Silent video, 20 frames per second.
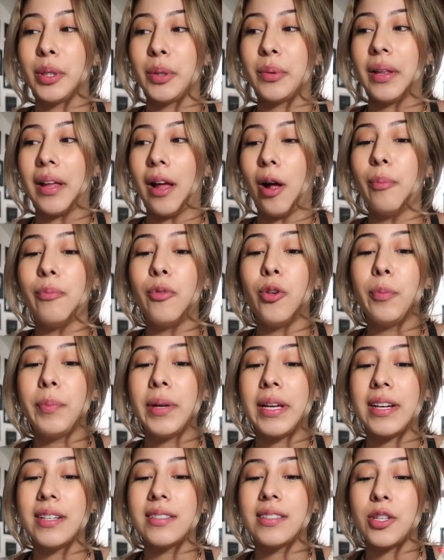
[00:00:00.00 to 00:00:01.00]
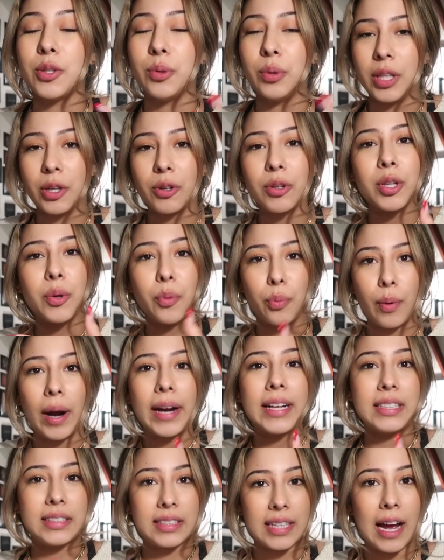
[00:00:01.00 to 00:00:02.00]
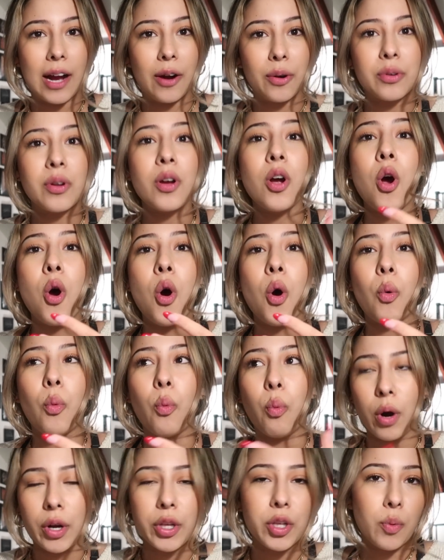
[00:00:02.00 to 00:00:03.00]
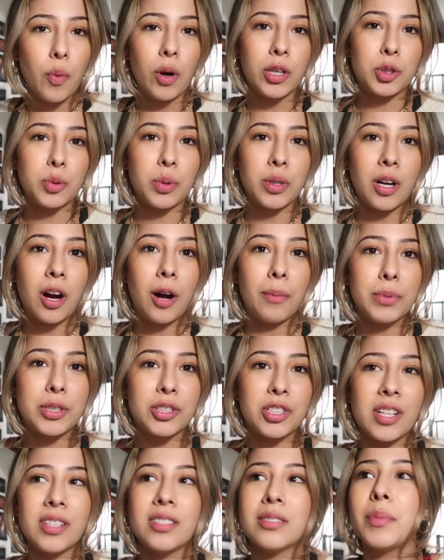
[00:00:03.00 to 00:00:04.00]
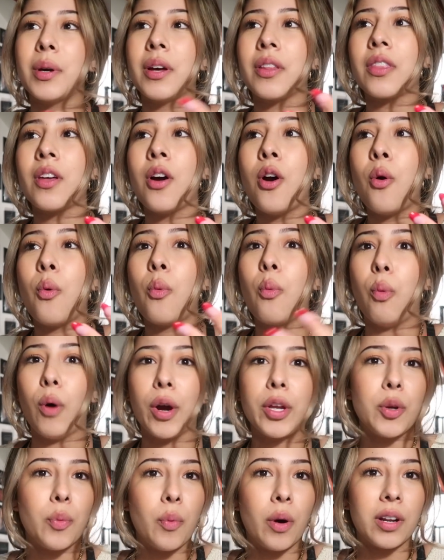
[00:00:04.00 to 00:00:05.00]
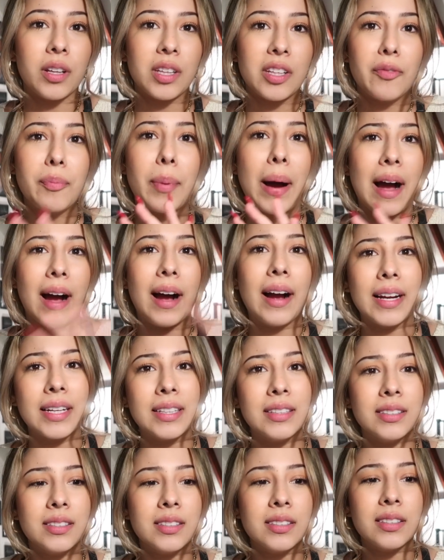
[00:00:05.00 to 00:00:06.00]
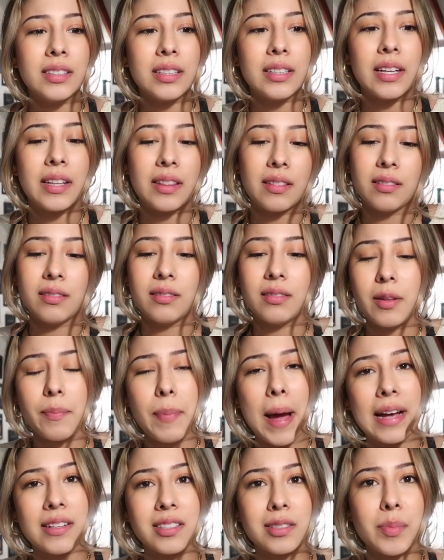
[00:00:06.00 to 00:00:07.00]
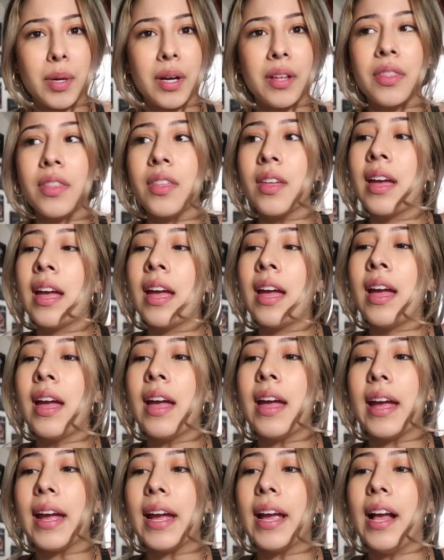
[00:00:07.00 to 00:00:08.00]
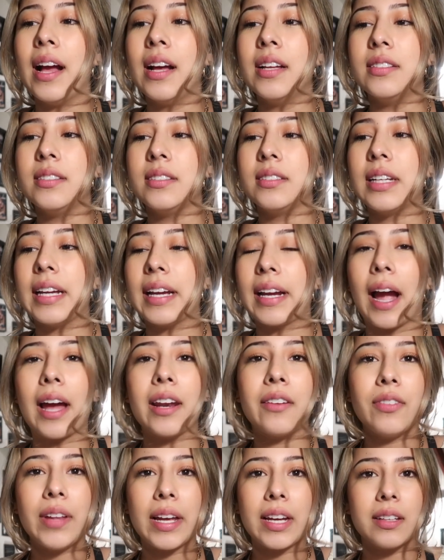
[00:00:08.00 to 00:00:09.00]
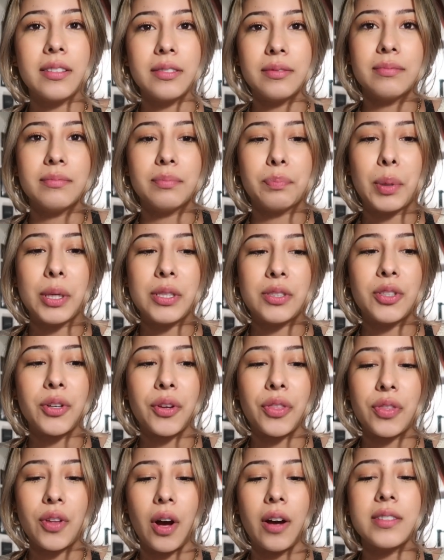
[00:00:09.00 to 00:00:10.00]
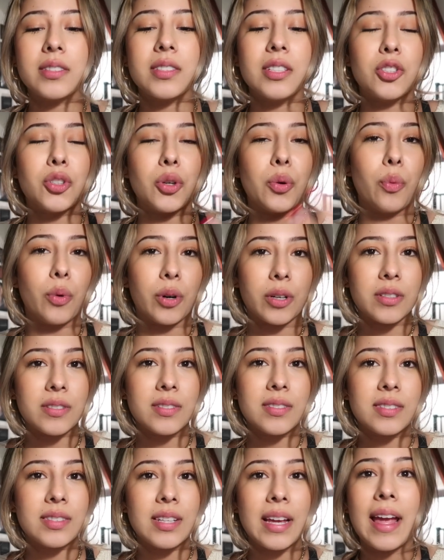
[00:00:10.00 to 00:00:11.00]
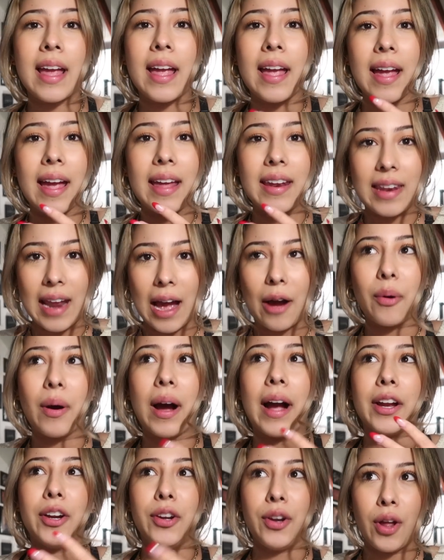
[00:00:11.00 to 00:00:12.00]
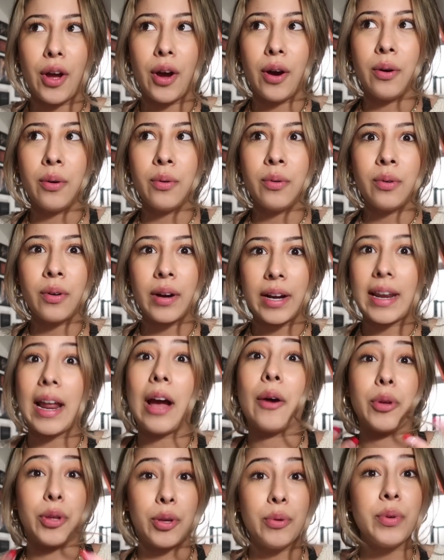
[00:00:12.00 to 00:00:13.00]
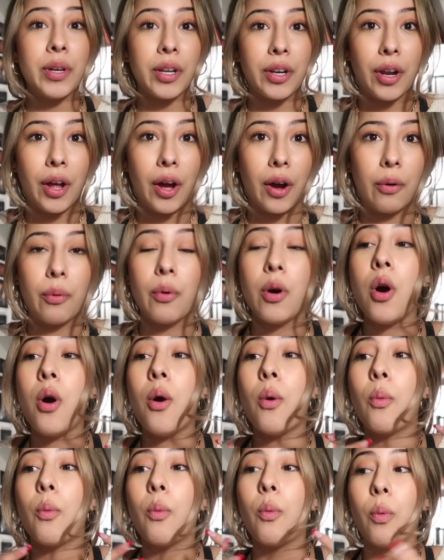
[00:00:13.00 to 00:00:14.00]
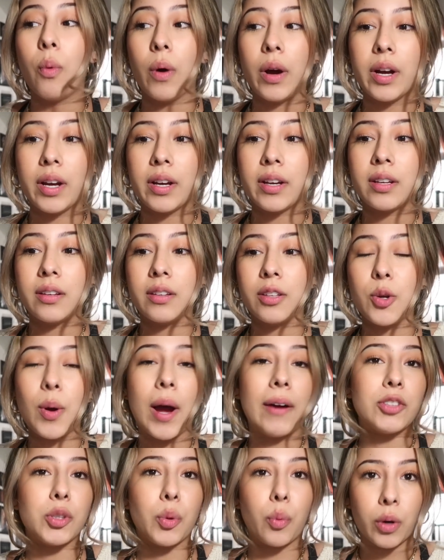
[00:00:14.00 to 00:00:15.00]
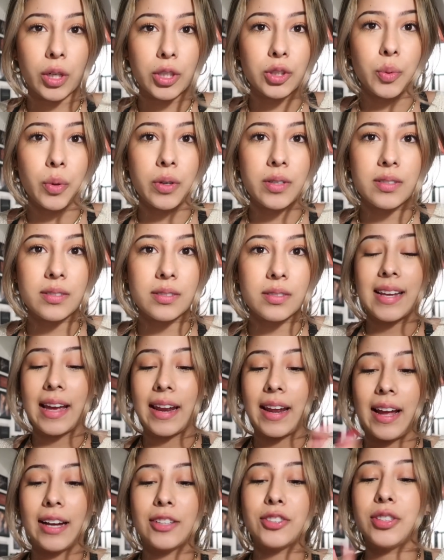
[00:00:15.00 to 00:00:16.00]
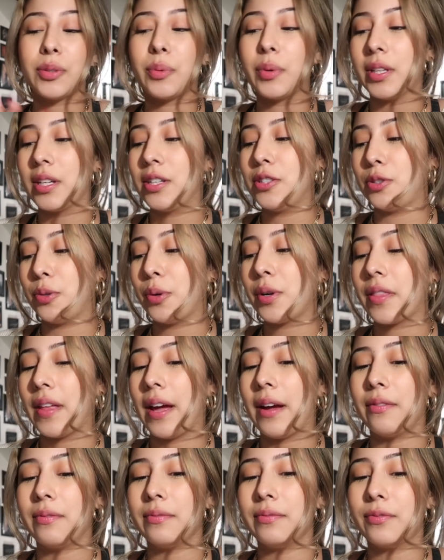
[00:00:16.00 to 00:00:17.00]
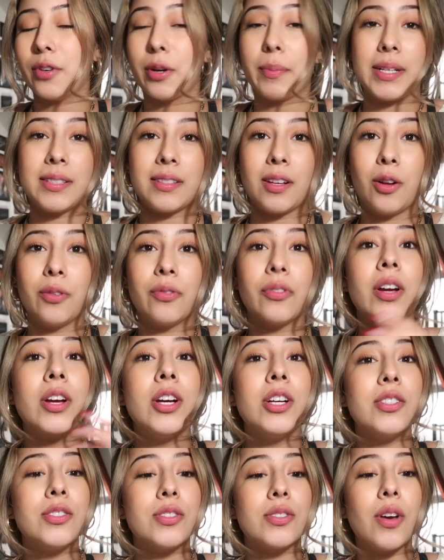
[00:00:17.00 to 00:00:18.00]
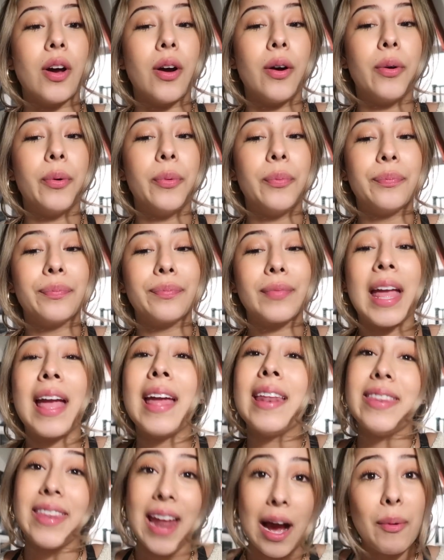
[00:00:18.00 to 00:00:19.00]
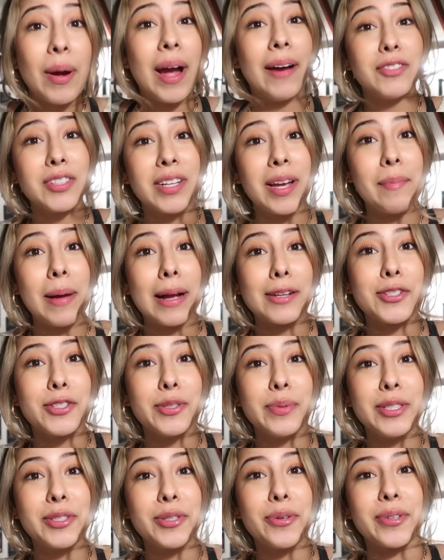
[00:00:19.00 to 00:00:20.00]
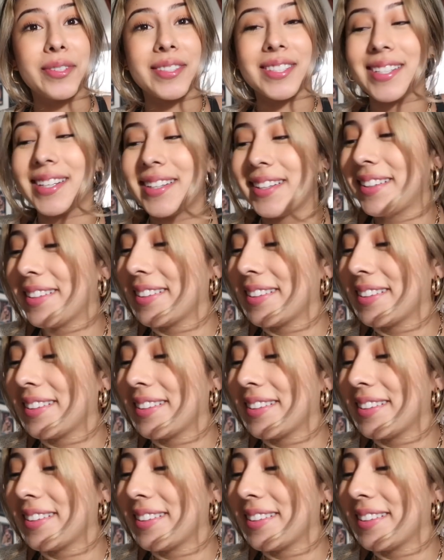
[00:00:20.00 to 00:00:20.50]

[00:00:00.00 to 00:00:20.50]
really, really helpful because you literally write down what you want to accomplish this month, what you want to leave behind in the past month, and it kind of like puts your thoughts into words. And now I know, or now you can know what you have to work towards. And I actually really enjoyed that for myself. So now I have to get back to doing chores.